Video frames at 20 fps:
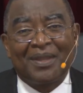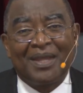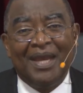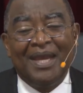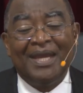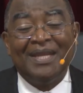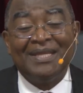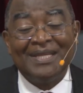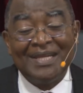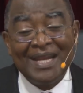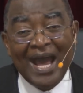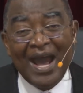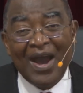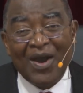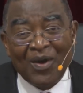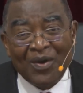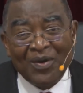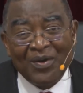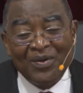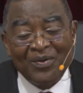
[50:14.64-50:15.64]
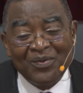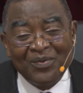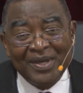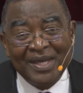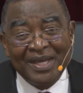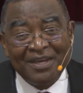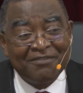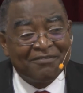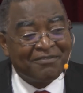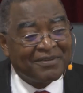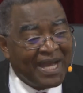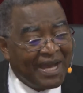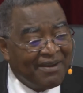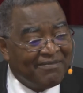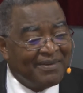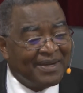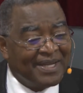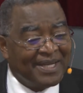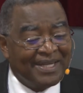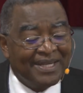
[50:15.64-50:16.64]
And now we have
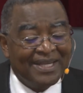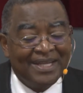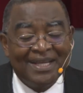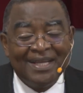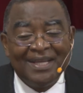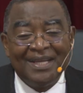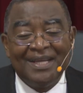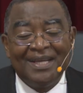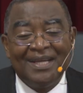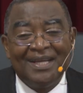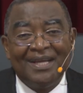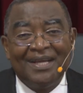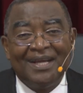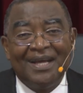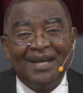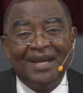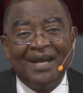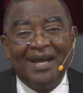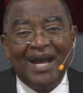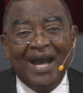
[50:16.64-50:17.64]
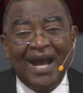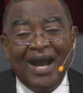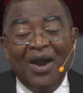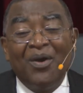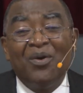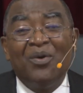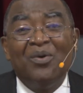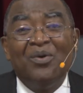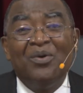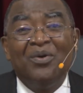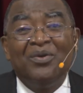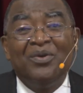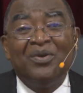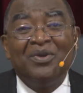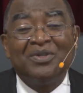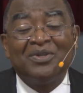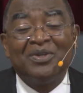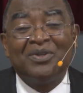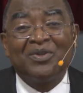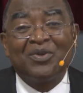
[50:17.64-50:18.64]
covered how you
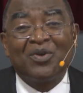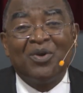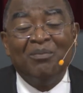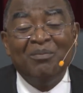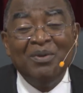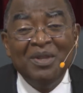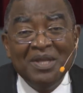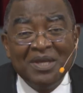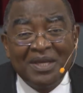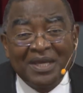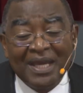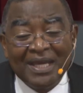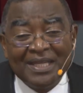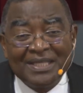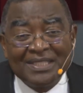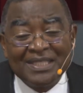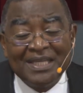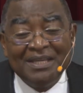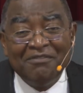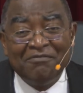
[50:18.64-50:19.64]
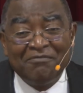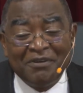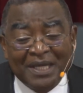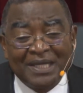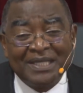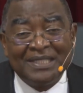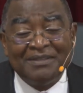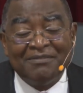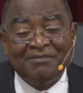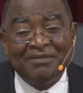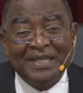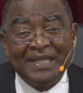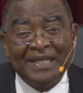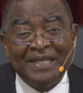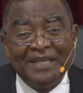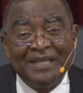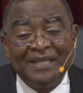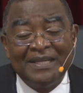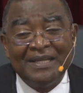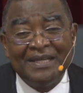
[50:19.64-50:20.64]
should communicate
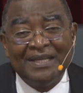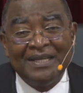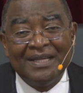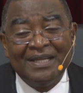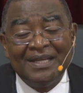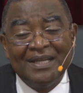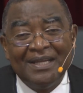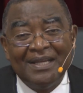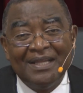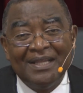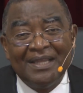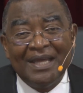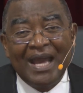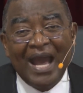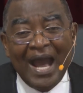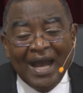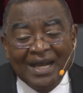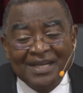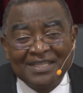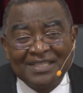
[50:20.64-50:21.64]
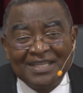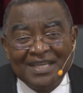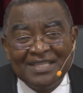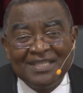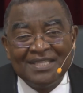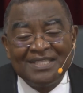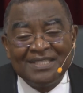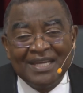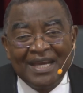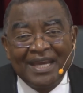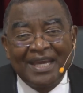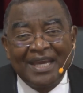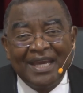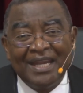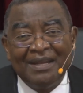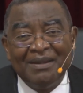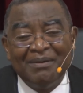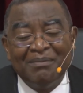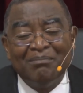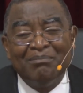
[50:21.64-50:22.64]
effectively the actions
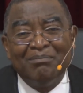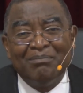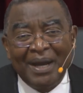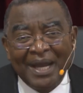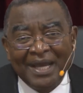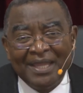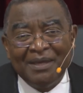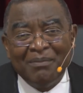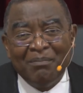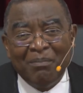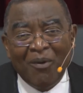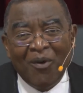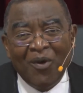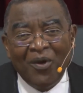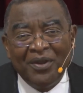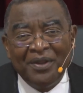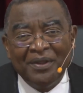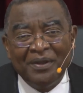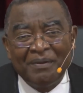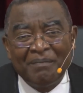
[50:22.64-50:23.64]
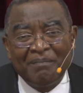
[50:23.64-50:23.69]
taken by the board.